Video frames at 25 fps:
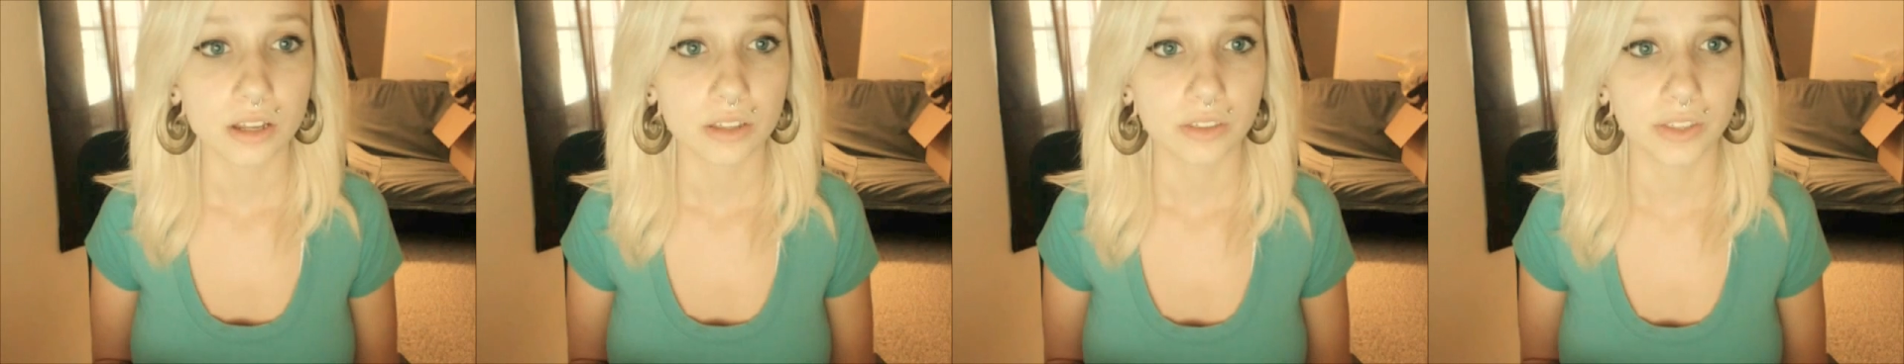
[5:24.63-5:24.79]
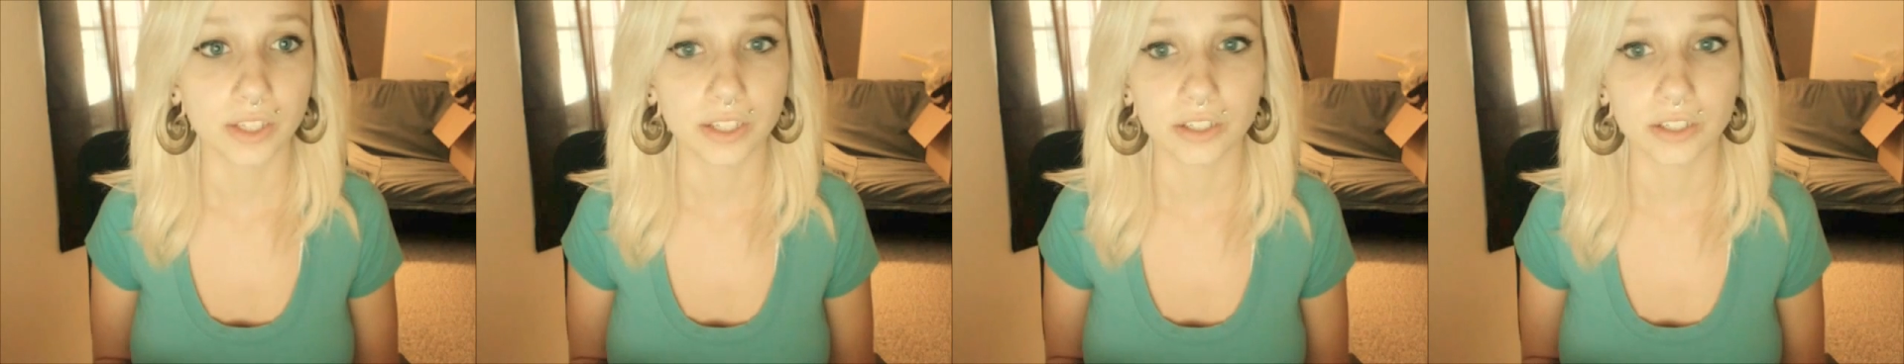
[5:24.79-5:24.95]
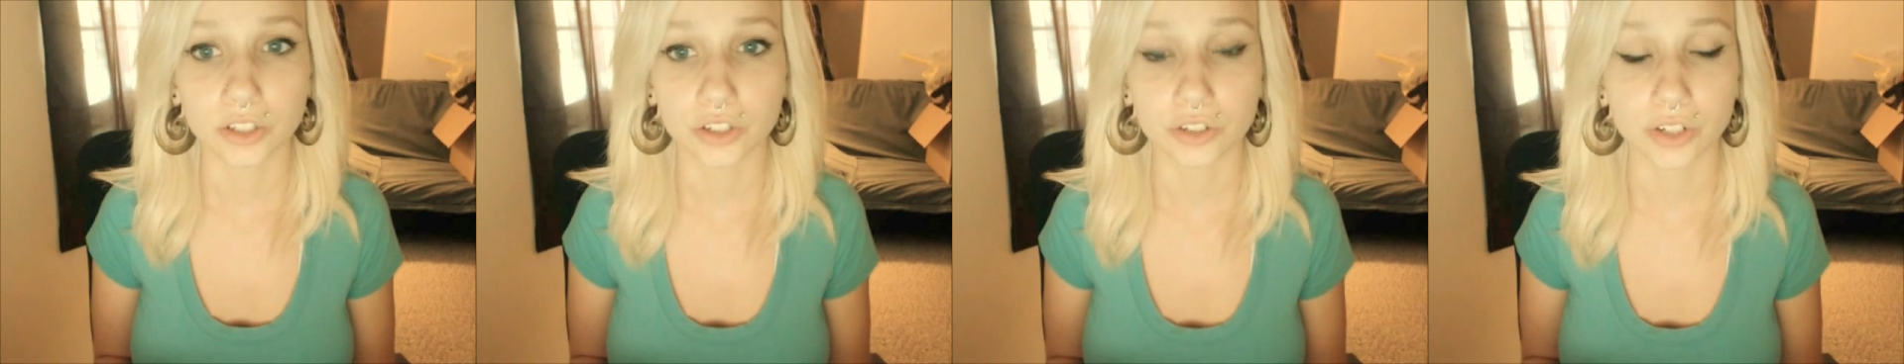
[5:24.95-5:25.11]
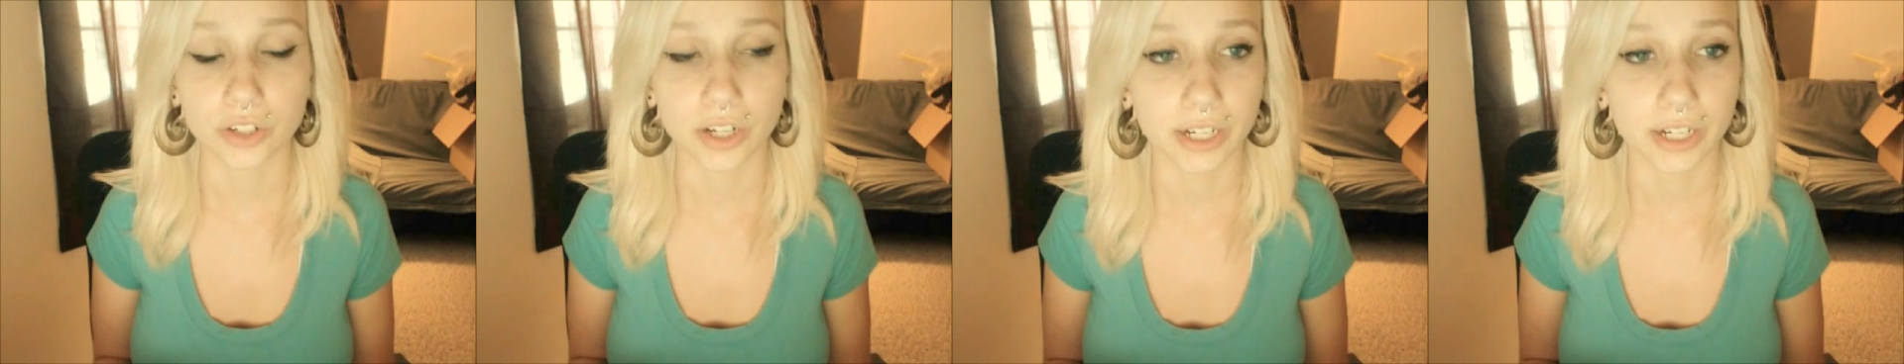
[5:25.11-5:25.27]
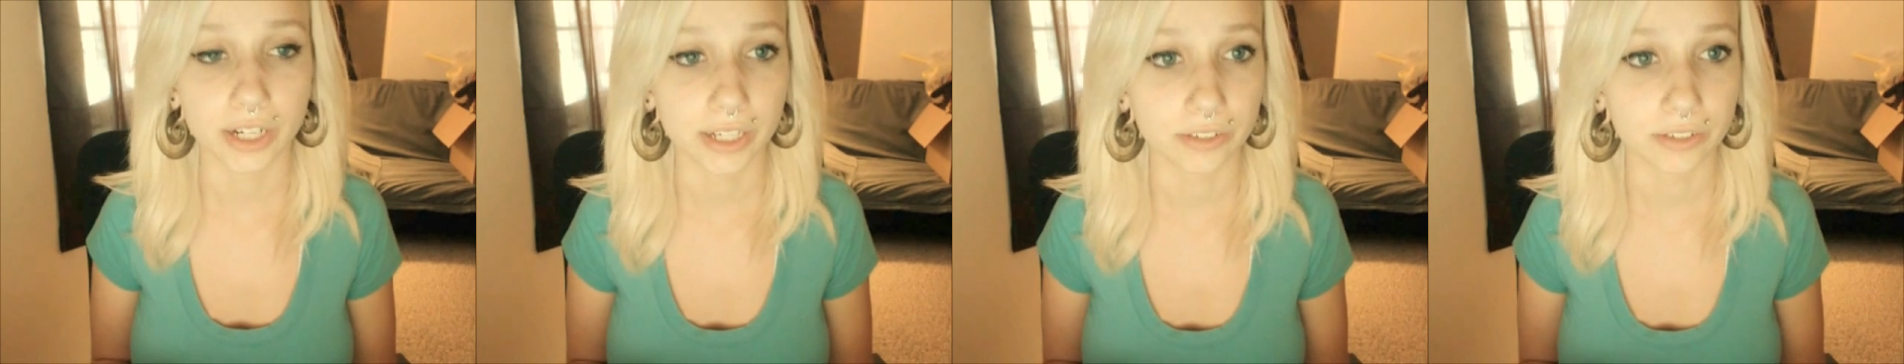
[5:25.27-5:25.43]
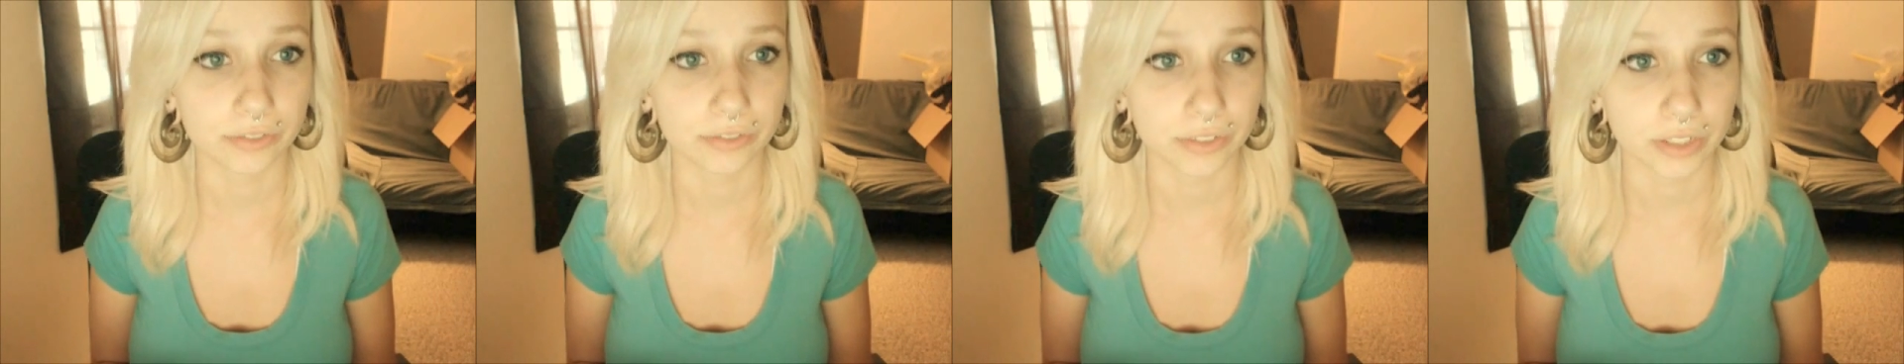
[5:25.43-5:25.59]
they're just trying
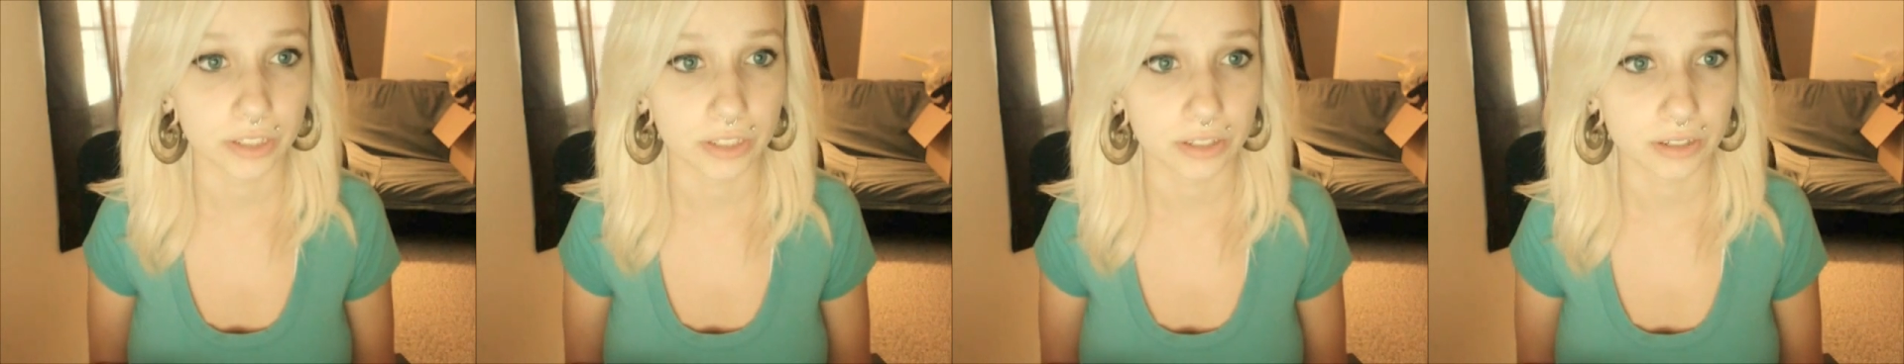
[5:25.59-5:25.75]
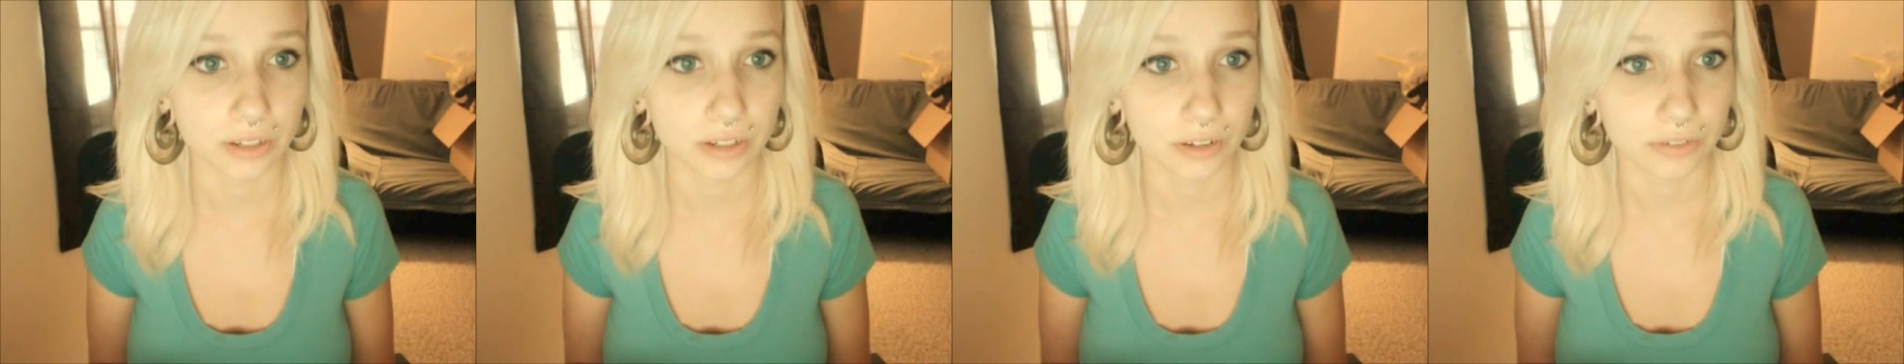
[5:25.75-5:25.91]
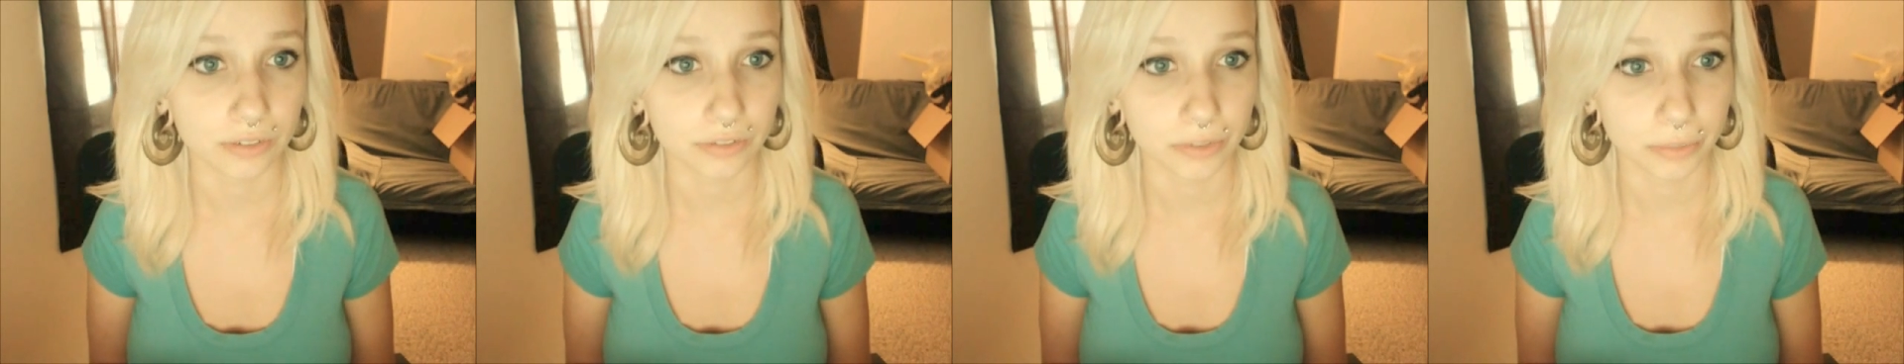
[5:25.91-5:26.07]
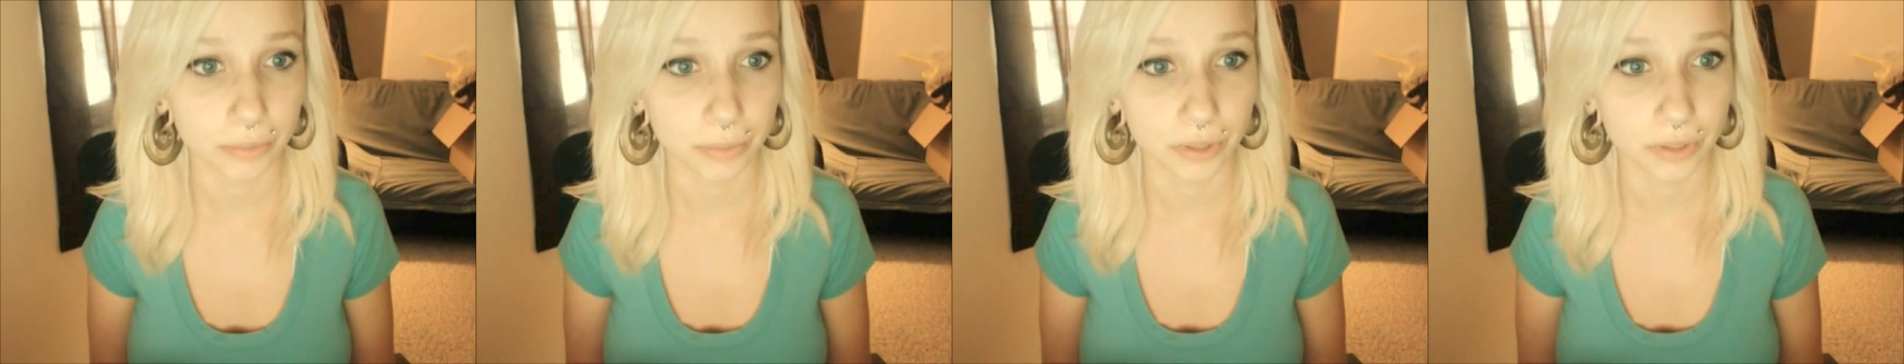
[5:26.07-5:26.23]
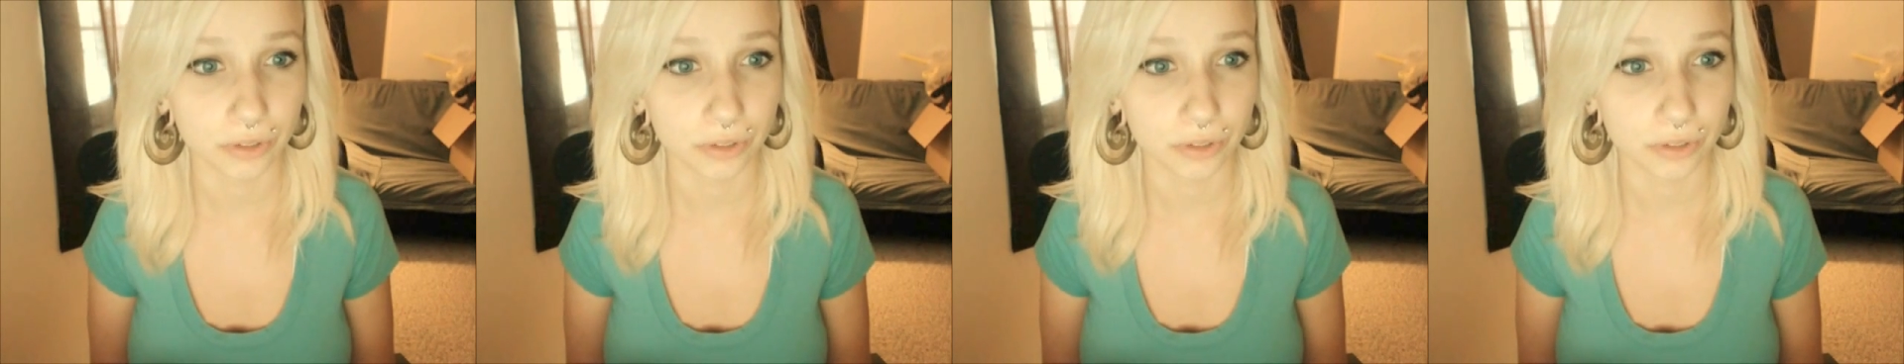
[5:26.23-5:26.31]
to get free stuff from you.